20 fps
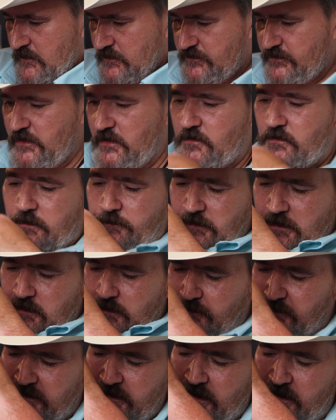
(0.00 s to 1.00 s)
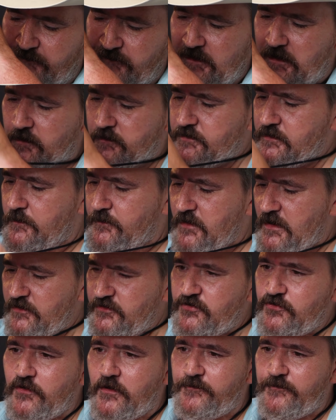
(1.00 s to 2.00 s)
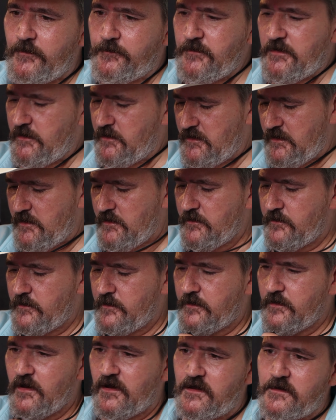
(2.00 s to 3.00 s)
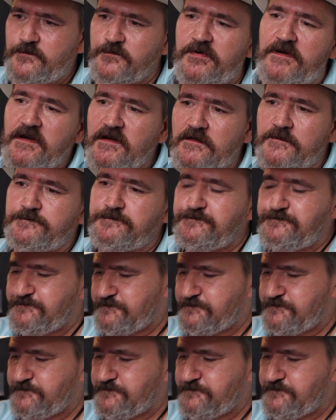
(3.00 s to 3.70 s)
So I'm going to get my knife out because I'm not sure if I'm going to need it or not, but